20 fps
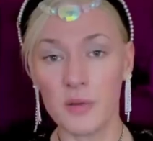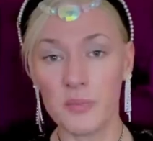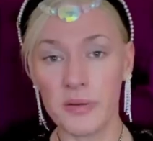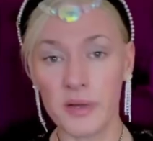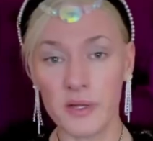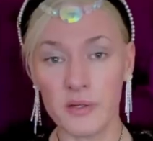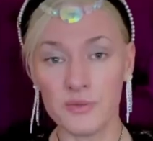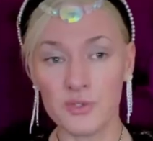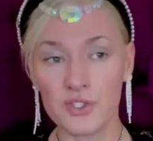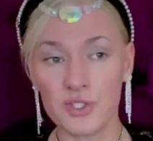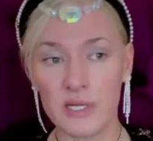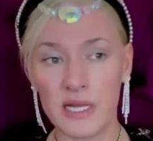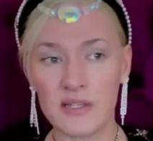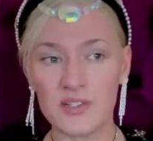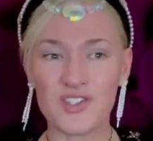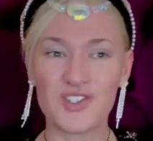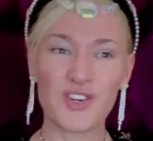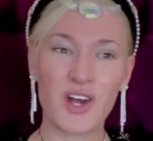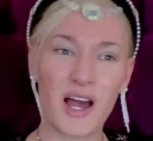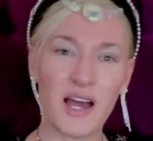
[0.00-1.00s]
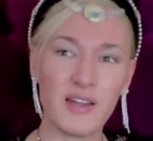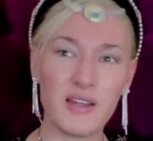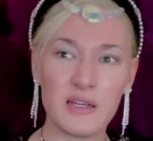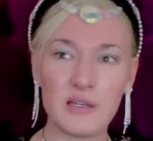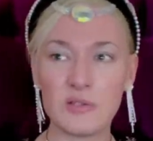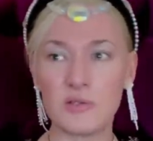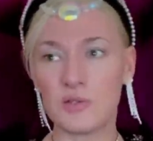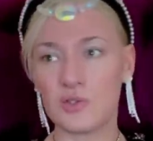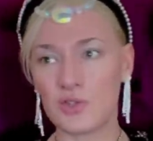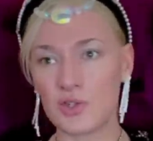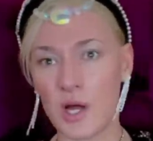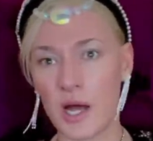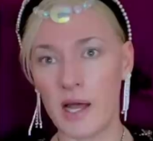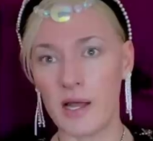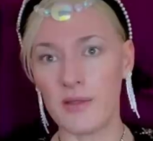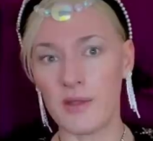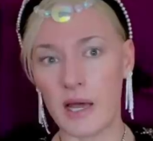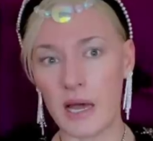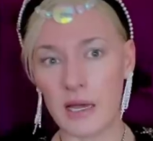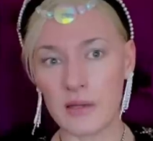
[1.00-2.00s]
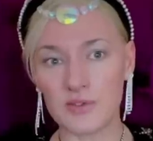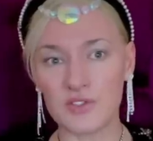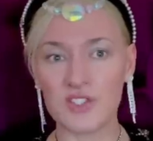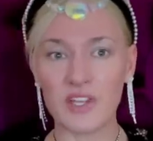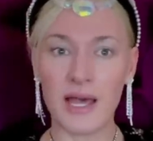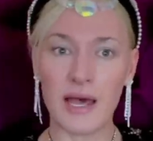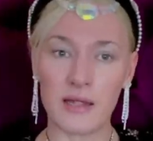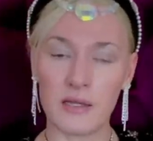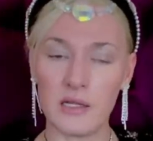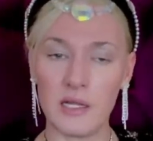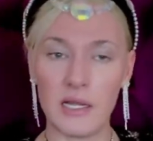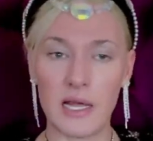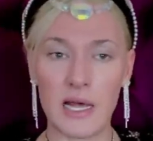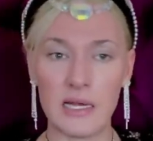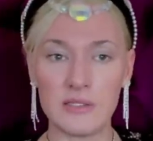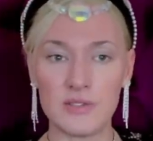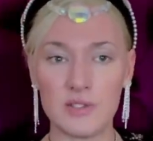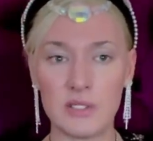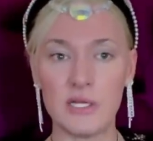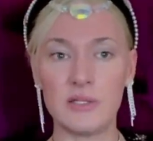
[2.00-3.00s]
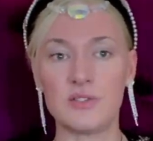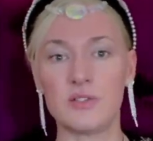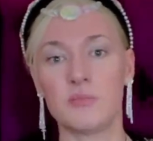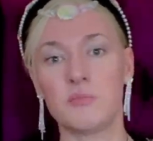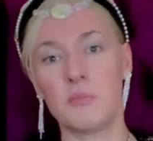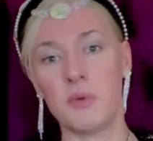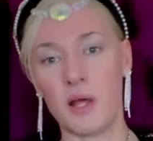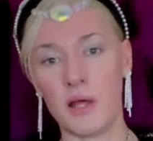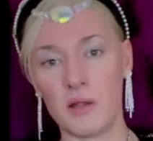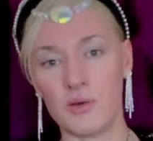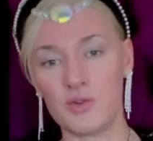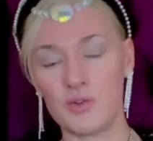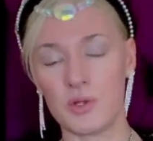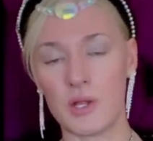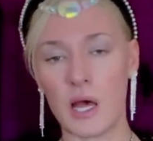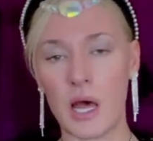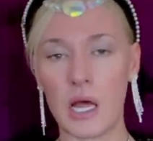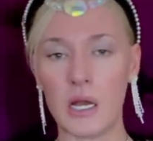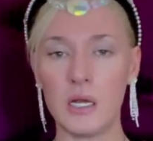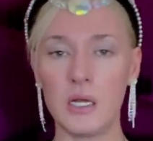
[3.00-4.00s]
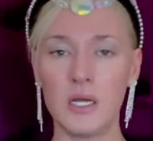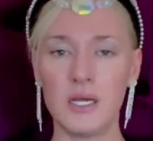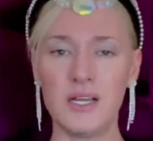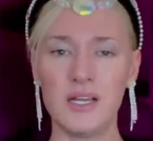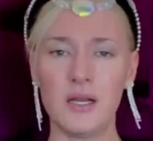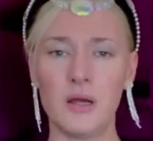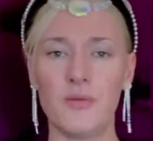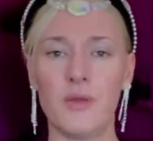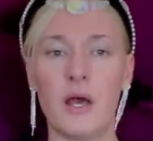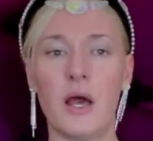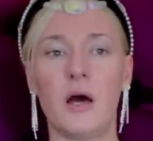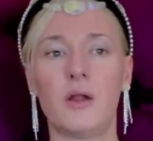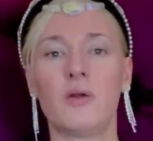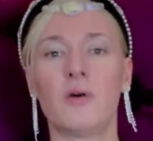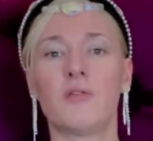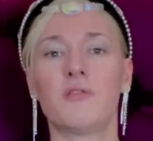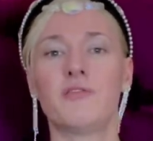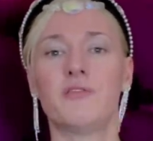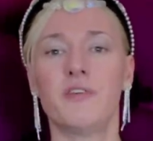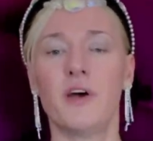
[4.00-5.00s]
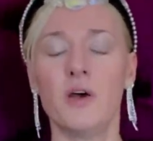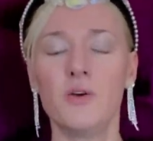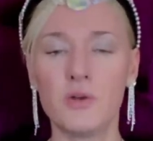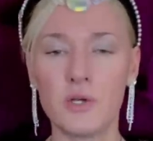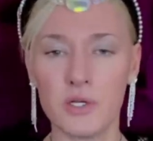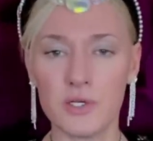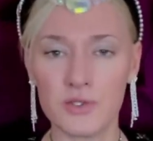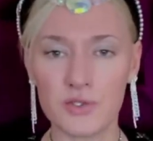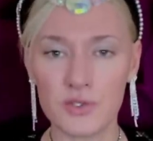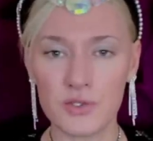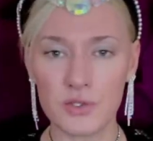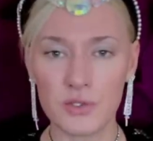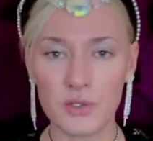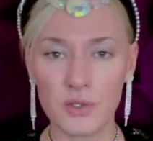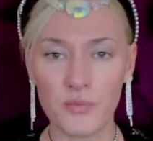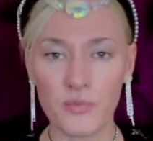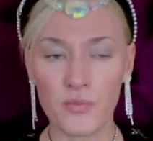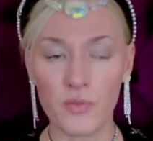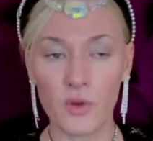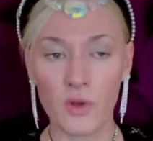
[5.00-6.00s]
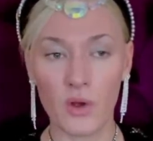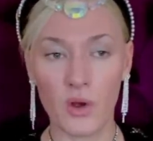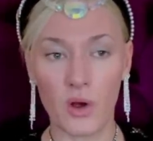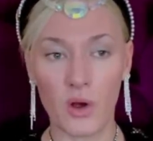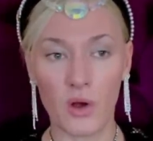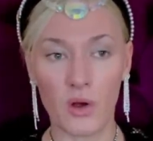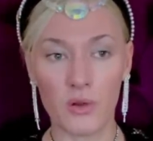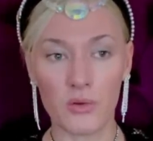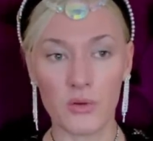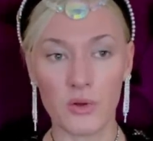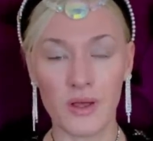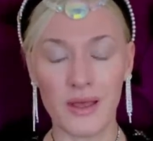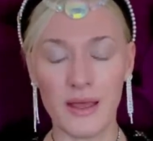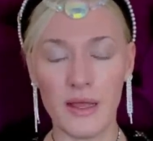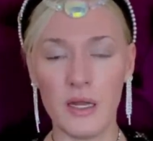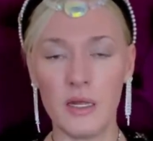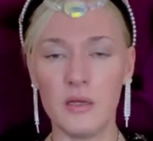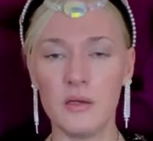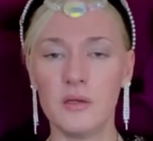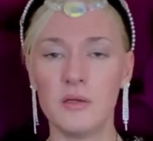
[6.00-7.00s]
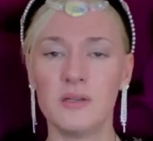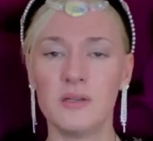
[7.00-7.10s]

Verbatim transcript: approach. Let's try this and try that and scandalize this and merge that. They are not focused on any